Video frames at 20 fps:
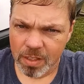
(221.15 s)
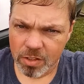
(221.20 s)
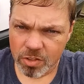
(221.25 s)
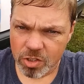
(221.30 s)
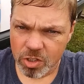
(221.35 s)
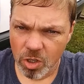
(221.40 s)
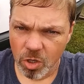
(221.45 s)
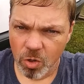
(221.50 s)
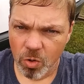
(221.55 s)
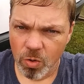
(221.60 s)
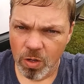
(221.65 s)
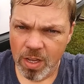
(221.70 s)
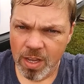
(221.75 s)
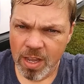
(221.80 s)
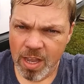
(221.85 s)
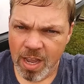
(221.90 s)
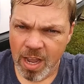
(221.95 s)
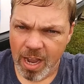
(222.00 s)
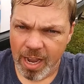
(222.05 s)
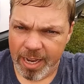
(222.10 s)
So
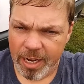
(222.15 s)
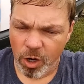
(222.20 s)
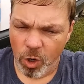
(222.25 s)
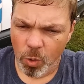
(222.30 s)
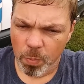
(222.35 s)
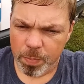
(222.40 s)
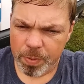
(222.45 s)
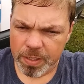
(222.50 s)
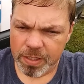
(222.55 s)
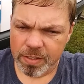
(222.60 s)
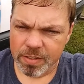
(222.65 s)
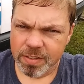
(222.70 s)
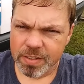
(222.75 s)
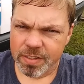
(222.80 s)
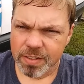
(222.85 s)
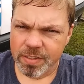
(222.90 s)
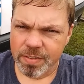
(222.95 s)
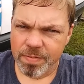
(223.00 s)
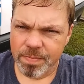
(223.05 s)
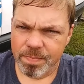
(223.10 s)
I
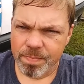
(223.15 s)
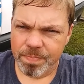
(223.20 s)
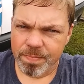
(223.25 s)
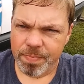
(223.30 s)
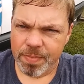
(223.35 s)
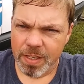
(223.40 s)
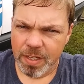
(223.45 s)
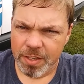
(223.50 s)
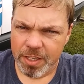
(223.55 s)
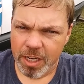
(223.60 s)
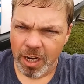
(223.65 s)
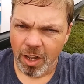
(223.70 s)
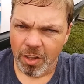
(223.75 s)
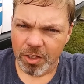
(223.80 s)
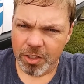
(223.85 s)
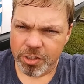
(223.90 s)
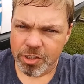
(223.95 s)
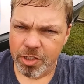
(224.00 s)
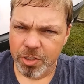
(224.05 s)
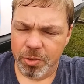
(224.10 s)
opened the
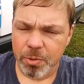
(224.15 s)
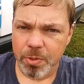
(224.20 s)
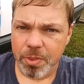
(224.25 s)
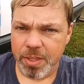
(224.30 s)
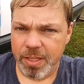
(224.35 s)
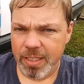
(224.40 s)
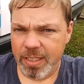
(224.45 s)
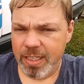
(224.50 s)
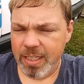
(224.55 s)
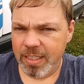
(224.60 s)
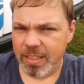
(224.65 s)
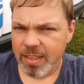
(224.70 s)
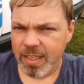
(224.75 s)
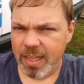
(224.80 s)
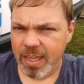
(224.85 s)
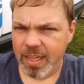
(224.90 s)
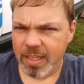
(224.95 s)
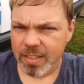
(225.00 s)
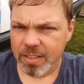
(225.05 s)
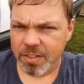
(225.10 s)
other two thinking
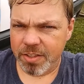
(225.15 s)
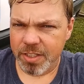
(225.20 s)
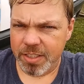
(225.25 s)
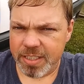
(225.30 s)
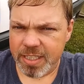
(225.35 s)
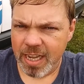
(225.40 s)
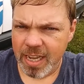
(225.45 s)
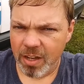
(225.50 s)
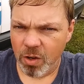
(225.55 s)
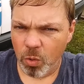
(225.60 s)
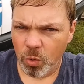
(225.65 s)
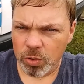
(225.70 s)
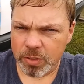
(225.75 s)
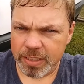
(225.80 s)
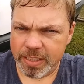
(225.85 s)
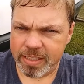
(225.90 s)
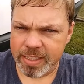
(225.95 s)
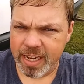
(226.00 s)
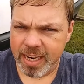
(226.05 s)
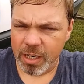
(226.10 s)
that the
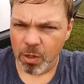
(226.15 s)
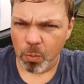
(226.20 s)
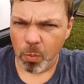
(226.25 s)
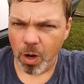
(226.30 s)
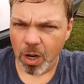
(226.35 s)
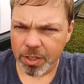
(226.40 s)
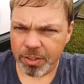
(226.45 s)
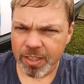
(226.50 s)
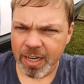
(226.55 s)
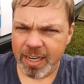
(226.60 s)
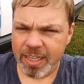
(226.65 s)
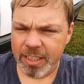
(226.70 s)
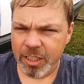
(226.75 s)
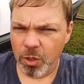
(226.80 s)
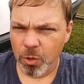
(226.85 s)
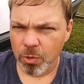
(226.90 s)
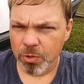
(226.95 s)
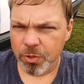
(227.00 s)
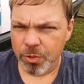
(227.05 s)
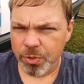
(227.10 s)
holding tank water had to
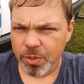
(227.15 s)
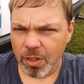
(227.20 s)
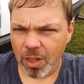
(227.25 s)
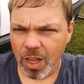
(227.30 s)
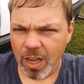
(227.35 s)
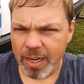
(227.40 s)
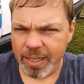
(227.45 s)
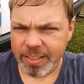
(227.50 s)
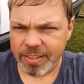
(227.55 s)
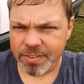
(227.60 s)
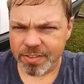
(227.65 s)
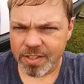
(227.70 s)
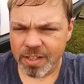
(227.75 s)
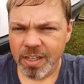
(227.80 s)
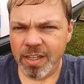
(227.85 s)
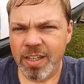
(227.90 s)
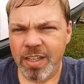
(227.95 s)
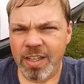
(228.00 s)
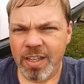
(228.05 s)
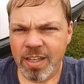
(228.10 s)
go through the lines.
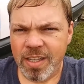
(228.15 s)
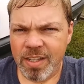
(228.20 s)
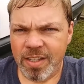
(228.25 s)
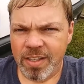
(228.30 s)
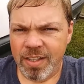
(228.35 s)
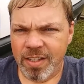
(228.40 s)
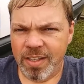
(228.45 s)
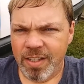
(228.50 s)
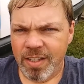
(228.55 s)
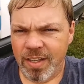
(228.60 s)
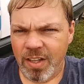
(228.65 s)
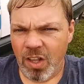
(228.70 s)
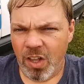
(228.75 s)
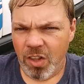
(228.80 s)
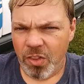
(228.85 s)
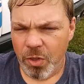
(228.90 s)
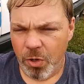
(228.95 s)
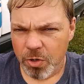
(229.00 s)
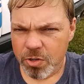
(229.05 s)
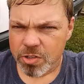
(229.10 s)

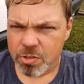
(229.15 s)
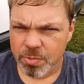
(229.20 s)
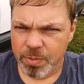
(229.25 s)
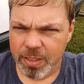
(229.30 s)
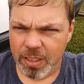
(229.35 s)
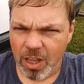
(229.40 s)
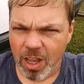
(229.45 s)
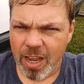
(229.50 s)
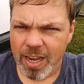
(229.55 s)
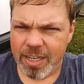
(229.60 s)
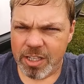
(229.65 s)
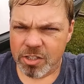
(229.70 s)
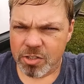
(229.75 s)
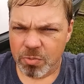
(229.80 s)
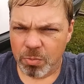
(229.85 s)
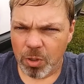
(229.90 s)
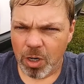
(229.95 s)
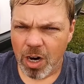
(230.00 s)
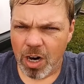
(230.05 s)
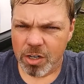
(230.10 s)
Those three lines
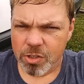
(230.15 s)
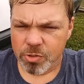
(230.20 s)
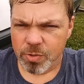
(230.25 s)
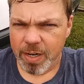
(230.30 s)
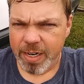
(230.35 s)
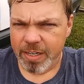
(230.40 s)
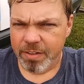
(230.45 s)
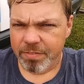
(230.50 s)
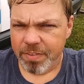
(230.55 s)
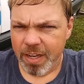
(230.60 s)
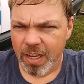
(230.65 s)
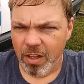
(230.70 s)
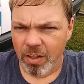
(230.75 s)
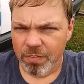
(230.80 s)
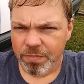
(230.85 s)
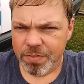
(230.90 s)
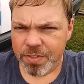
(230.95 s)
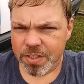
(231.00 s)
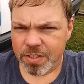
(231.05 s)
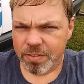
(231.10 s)
were our drain
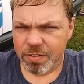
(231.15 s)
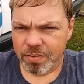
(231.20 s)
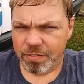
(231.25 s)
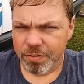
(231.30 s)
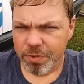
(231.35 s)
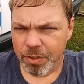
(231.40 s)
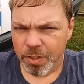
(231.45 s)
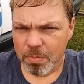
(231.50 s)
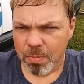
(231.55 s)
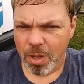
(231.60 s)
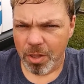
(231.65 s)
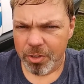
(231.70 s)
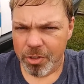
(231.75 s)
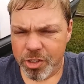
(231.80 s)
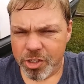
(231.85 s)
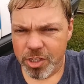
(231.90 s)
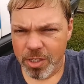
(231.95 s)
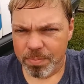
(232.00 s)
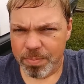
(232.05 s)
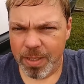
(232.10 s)
valves for the
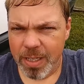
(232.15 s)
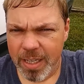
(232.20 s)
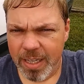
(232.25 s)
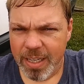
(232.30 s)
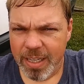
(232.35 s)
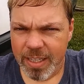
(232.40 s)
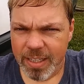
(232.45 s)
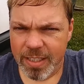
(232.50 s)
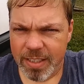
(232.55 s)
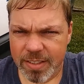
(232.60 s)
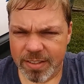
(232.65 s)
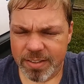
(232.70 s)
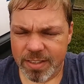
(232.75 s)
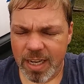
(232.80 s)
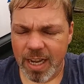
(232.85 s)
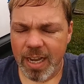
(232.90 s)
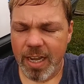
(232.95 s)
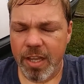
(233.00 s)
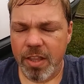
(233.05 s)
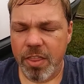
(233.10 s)
mothership,
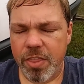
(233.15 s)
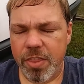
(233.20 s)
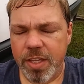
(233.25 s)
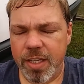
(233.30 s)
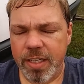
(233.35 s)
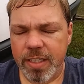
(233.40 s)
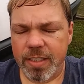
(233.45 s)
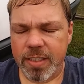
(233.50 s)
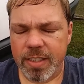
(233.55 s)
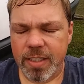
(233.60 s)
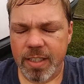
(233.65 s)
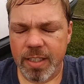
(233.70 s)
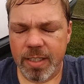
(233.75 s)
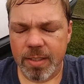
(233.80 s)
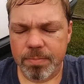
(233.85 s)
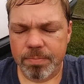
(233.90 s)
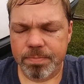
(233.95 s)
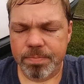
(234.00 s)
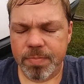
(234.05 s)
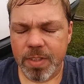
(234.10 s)
and I think
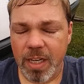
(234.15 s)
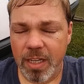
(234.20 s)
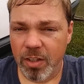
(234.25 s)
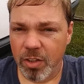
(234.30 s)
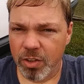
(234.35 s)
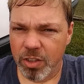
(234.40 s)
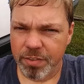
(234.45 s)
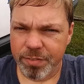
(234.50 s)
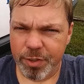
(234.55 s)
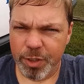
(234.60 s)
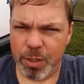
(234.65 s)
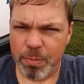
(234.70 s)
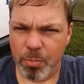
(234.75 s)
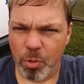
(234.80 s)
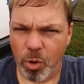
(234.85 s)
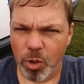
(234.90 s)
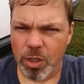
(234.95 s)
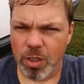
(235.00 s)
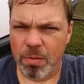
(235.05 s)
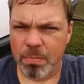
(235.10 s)
I learned a very
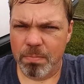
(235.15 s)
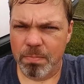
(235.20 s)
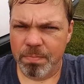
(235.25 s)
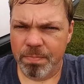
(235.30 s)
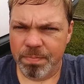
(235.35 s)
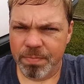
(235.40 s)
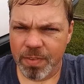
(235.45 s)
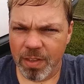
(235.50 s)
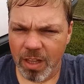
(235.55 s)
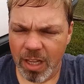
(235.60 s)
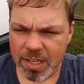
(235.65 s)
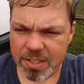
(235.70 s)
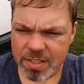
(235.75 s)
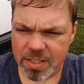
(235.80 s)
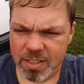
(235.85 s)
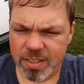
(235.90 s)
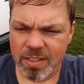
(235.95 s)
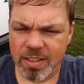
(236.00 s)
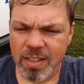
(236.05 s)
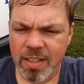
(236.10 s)
important
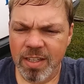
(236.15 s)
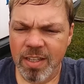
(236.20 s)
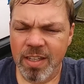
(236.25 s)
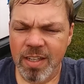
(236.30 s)
lesson.